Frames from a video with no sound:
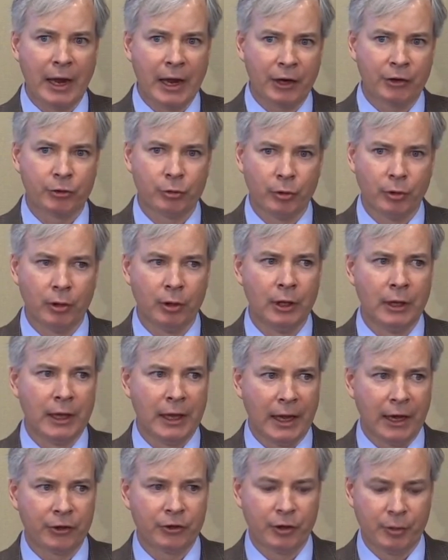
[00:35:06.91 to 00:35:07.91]

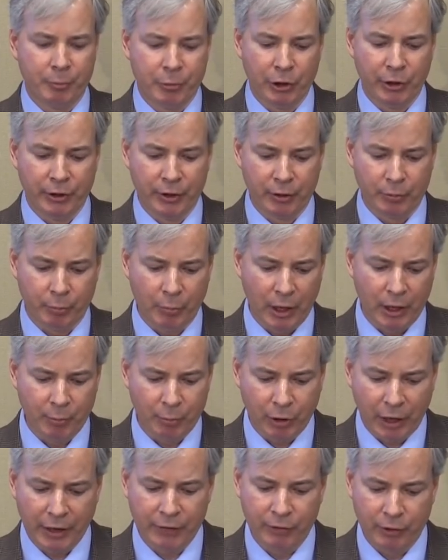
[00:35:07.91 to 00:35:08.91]
actually building
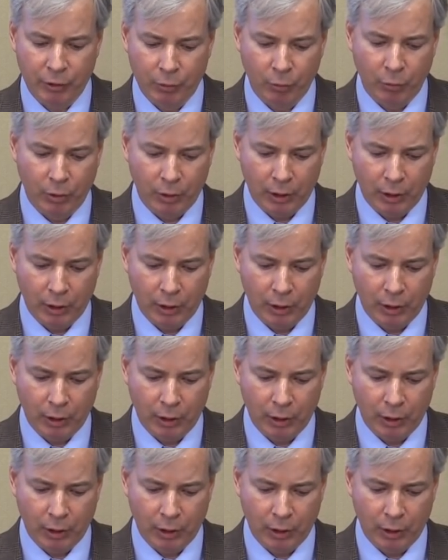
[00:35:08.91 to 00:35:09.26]
private